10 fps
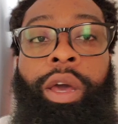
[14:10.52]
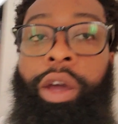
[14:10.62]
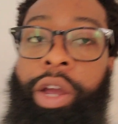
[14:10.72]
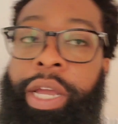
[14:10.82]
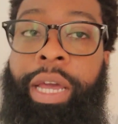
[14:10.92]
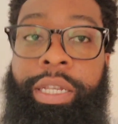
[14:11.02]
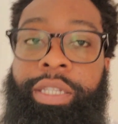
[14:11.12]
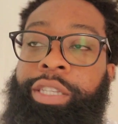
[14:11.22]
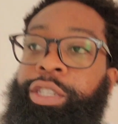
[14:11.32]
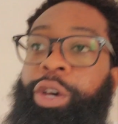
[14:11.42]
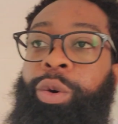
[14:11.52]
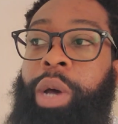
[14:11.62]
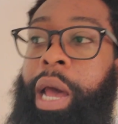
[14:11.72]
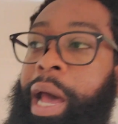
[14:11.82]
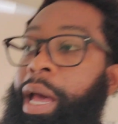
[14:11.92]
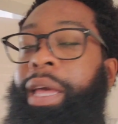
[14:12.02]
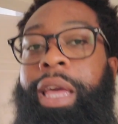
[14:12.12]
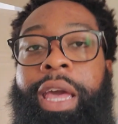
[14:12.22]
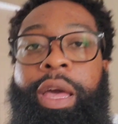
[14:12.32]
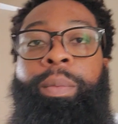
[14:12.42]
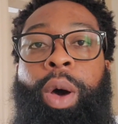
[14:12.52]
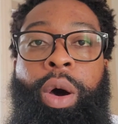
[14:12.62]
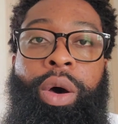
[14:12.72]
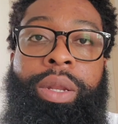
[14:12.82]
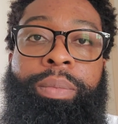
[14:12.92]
All right, guys, so I am on